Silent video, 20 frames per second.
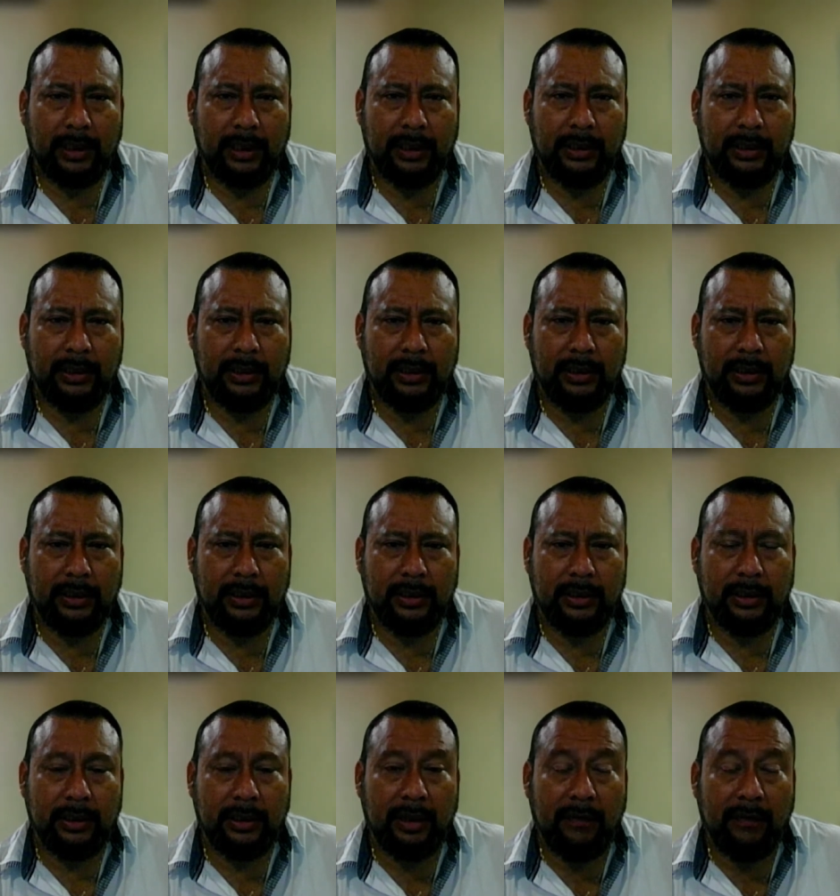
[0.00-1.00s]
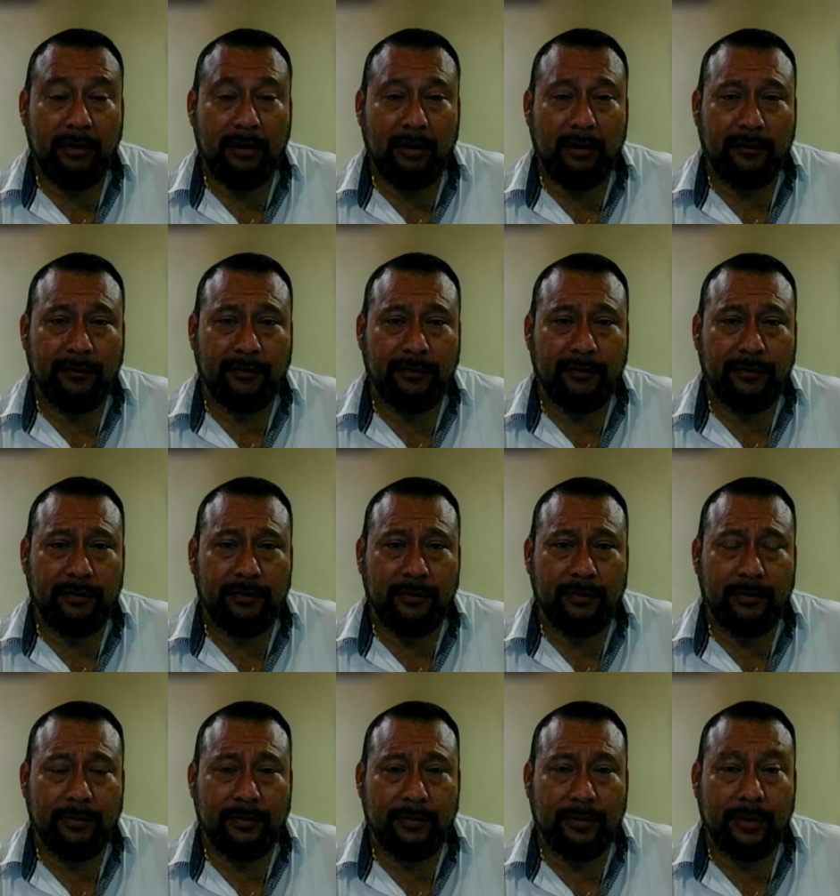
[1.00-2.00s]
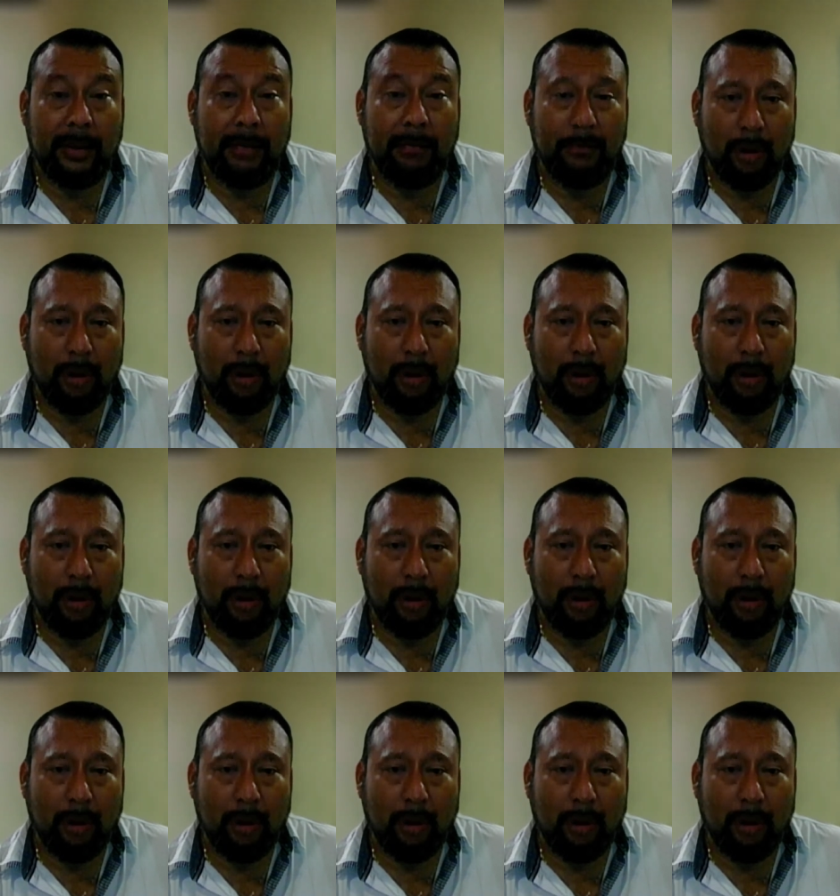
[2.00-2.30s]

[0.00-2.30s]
and the level of the